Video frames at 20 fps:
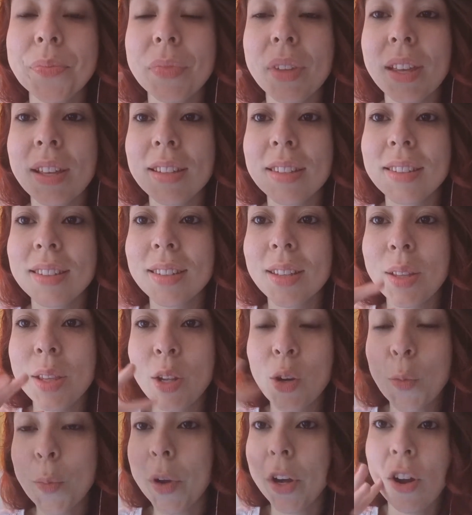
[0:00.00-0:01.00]
It's a
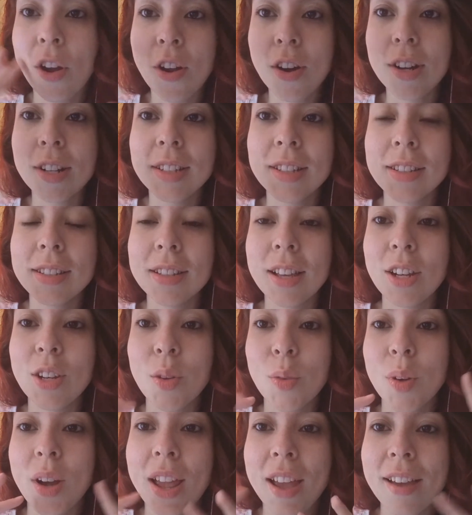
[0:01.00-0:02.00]
little bit hard since I
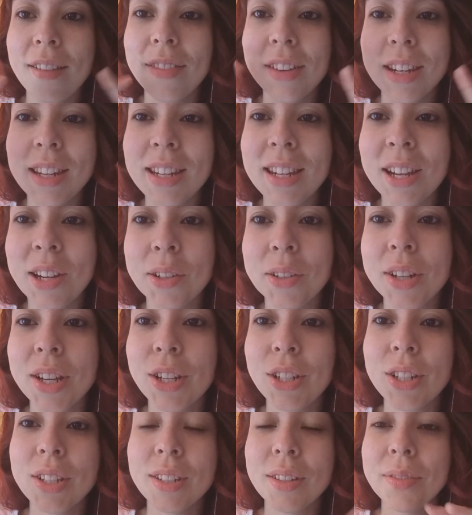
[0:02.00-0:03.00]
don't have any
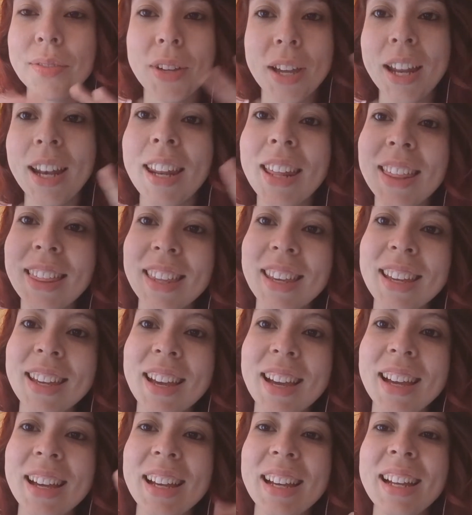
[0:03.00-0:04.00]
decorations of anything,
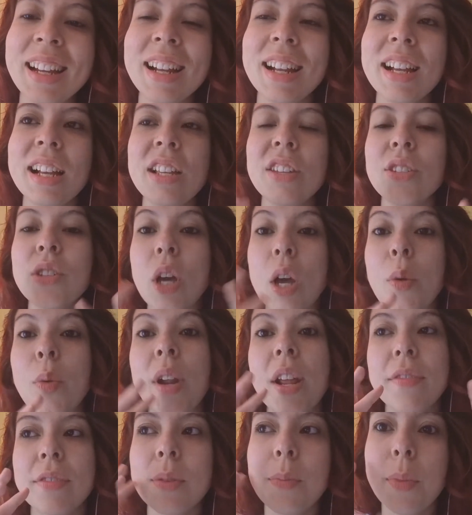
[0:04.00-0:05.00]
so I
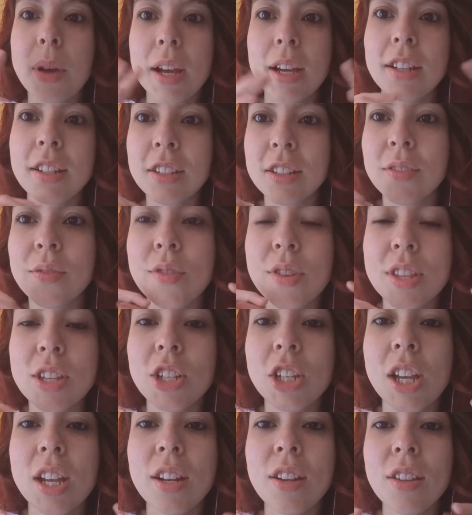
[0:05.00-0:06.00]
would have to buy just for
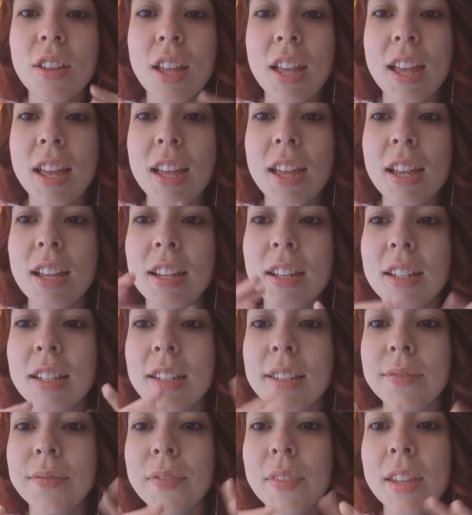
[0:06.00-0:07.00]
the channel,
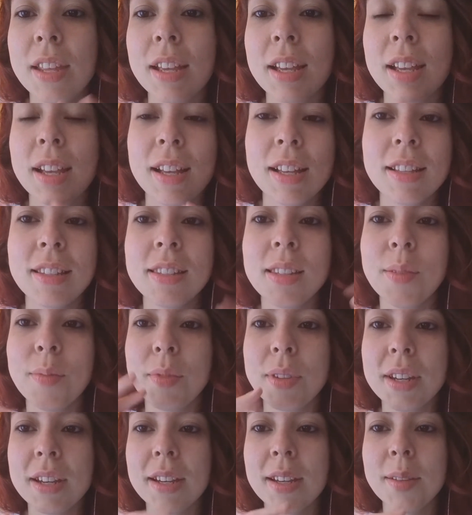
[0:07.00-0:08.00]
and
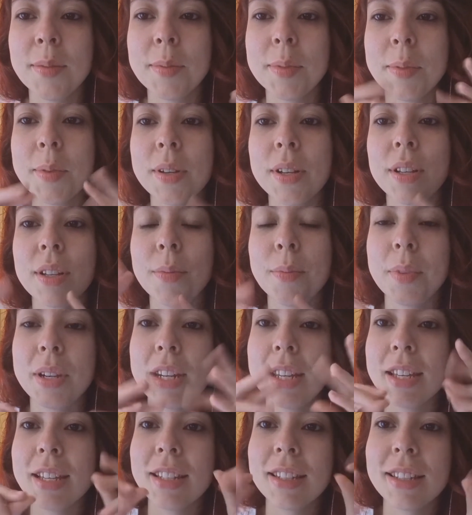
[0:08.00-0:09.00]
sometimes, well,
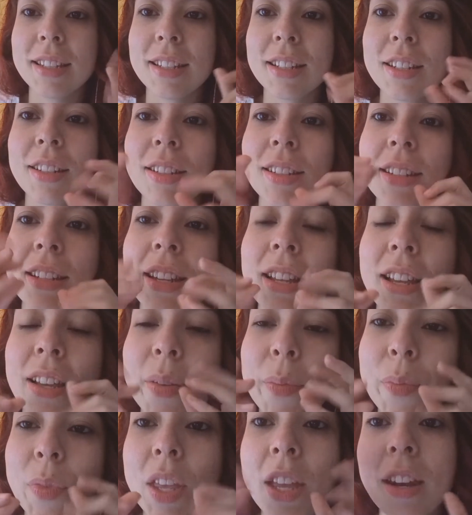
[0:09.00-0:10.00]
money isn't
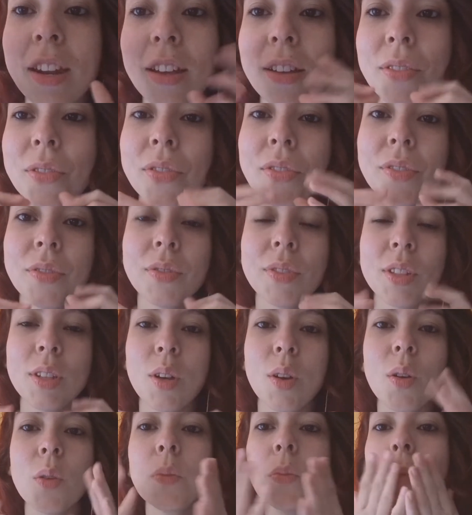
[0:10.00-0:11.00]
enough,
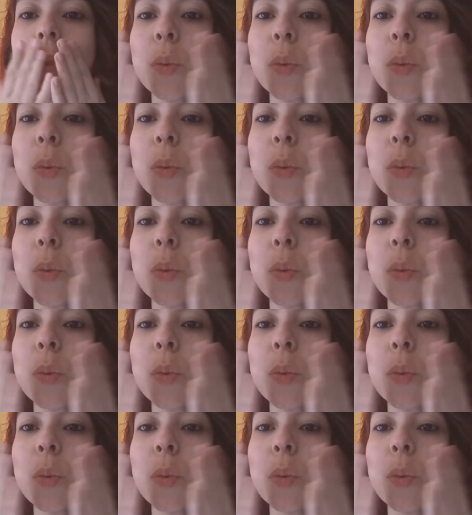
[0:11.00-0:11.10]
so